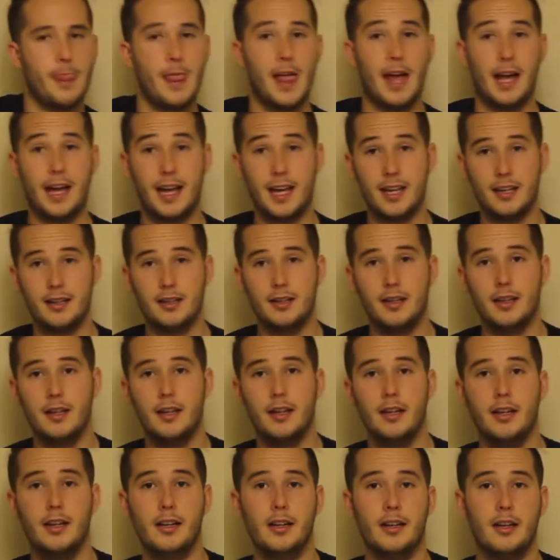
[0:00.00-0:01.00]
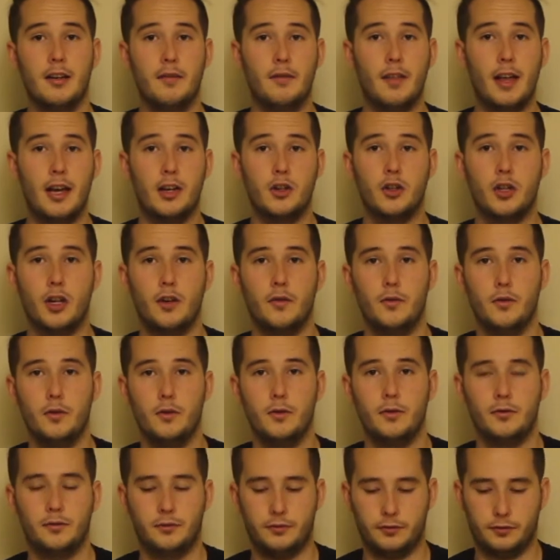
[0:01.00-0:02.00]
again, give that a shuffle